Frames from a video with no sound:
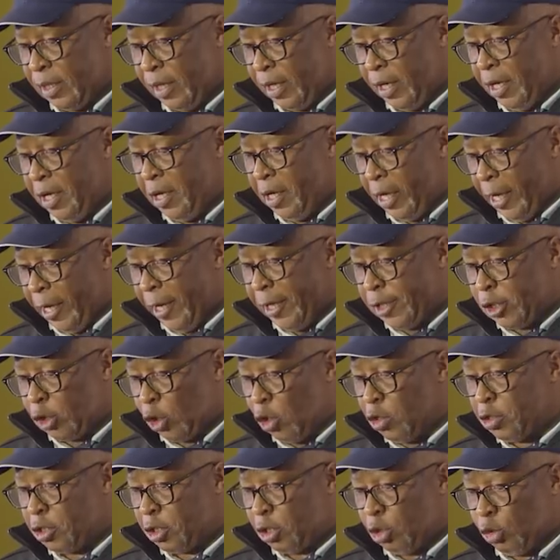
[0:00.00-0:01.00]
in each
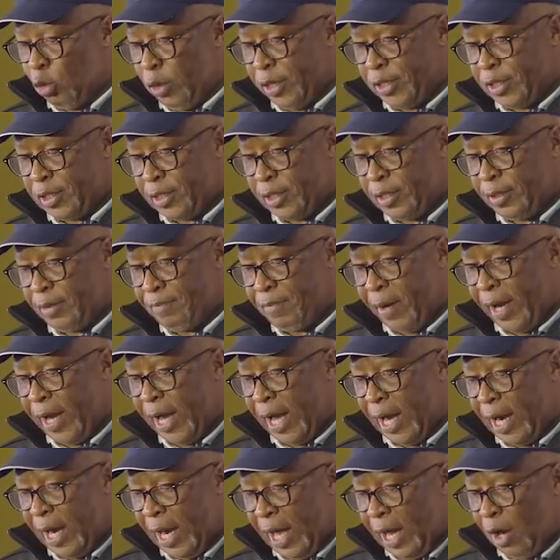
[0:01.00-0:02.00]
constituency by
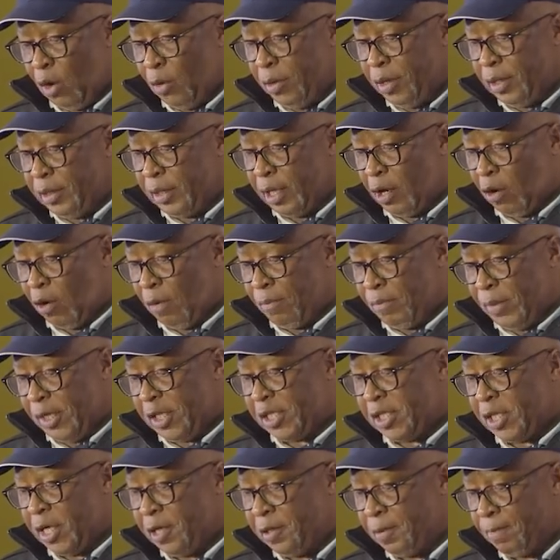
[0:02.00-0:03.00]
allowing the
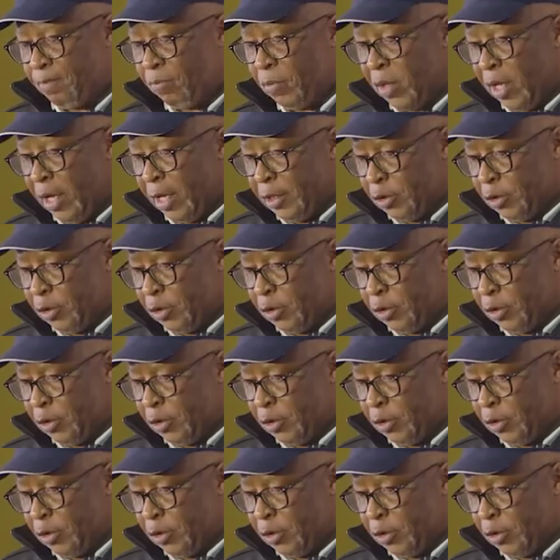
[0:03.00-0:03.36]
Commission